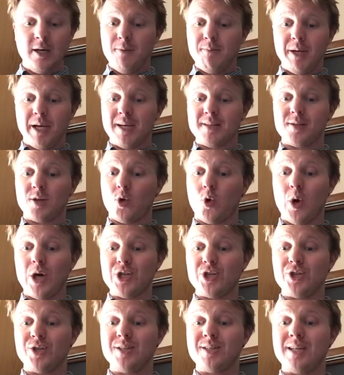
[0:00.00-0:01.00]
because the
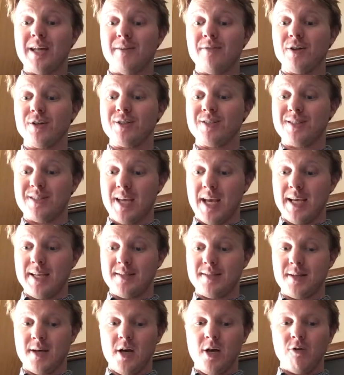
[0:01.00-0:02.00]
questions never
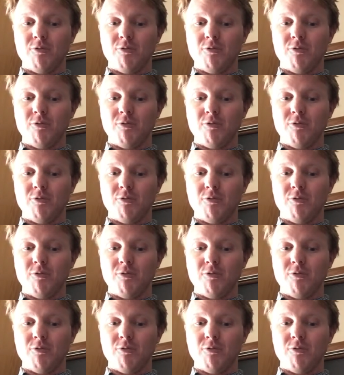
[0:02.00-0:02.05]
cease,